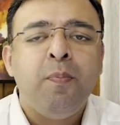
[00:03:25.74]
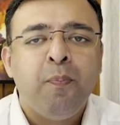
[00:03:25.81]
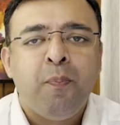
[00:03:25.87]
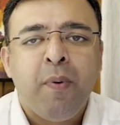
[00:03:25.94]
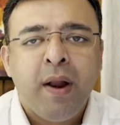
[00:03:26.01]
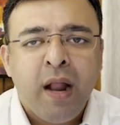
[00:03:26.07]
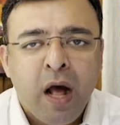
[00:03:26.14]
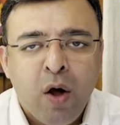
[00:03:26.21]

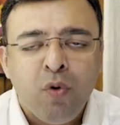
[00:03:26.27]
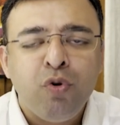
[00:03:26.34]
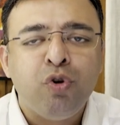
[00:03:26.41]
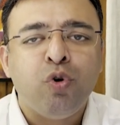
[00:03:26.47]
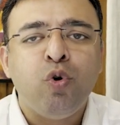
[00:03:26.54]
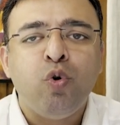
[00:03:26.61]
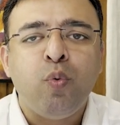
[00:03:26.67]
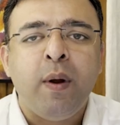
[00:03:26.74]
per ounce
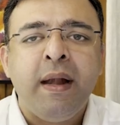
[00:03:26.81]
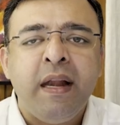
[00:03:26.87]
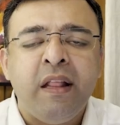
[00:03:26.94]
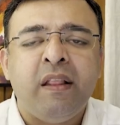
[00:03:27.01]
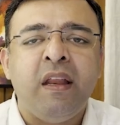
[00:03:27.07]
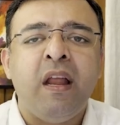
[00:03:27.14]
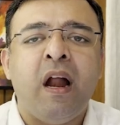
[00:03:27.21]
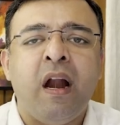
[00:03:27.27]
to
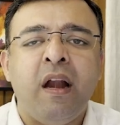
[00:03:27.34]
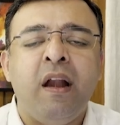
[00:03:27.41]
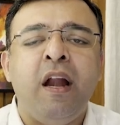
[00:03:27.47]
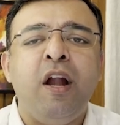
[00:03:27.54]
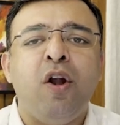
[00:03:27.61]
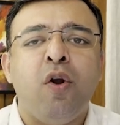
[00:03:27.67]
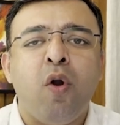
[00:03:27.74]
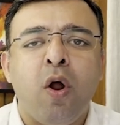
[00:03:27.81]

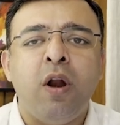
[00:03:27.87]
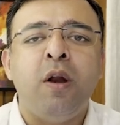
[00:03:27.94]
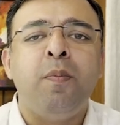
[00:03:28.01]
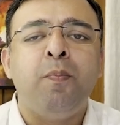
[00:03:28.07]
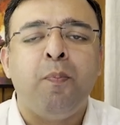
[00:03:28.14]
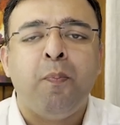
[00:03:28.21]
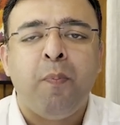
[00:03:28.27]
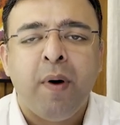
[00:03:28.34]
$2,300
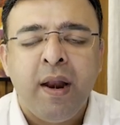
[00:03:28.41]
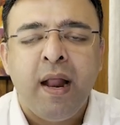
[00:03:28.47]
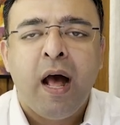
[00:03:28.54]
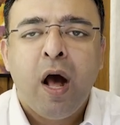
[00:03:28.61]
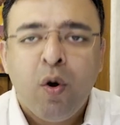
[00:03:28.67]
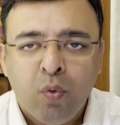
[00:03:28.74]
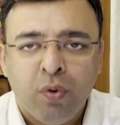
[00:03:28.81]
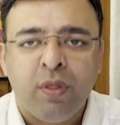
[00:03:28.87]
per
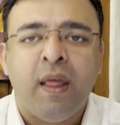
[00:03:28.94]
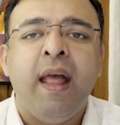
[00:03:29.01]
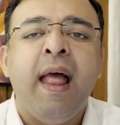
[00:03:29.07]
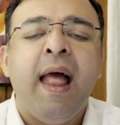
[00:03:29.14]
ounce,